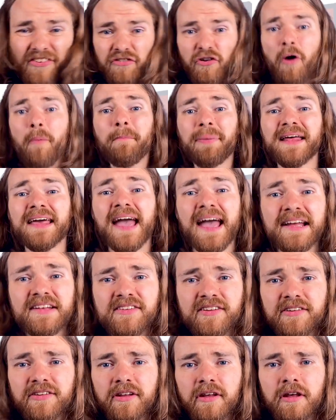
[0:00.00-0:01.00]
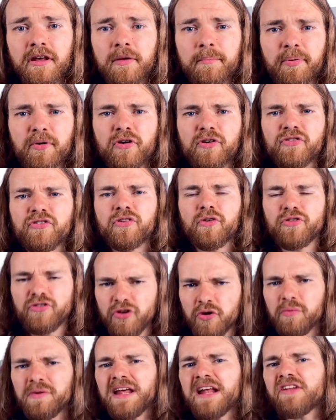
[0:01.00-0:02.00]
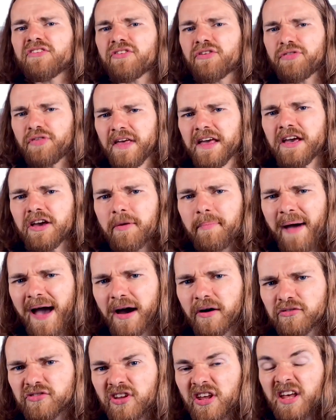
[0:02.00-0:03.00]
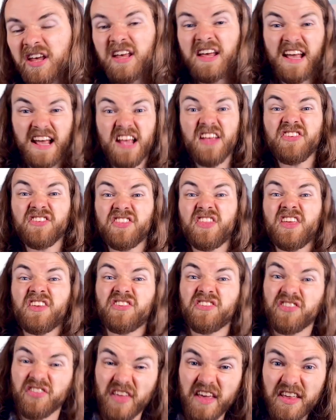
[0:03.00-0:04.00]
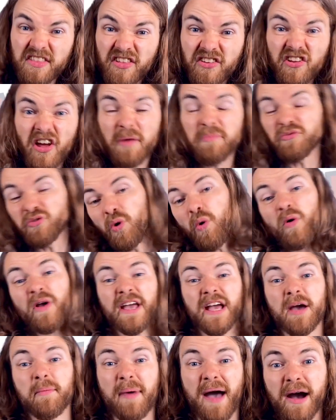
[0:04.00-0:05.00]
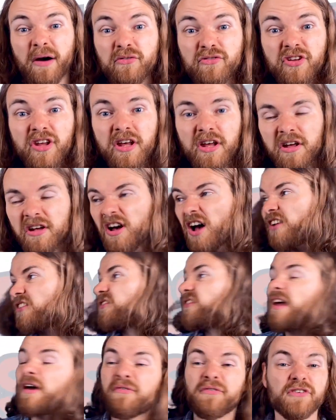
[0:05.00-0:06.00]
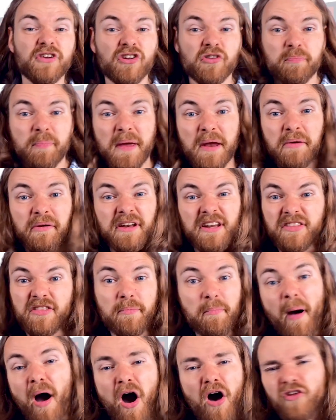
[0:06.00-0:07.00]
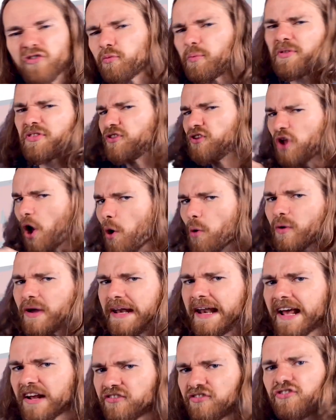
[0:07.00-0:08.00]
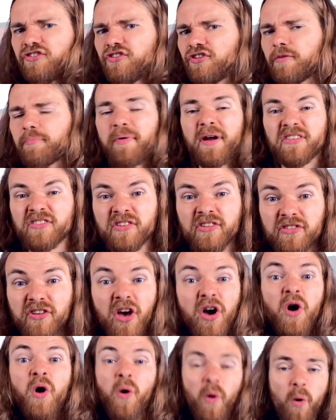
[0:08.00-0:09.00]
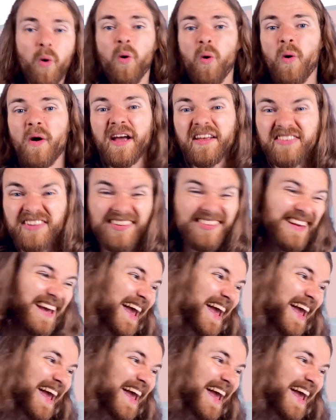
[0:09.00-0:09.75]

complicated because you need to think about, is this thing that I'm talking about a definite period in the past with no connection to the present, or is it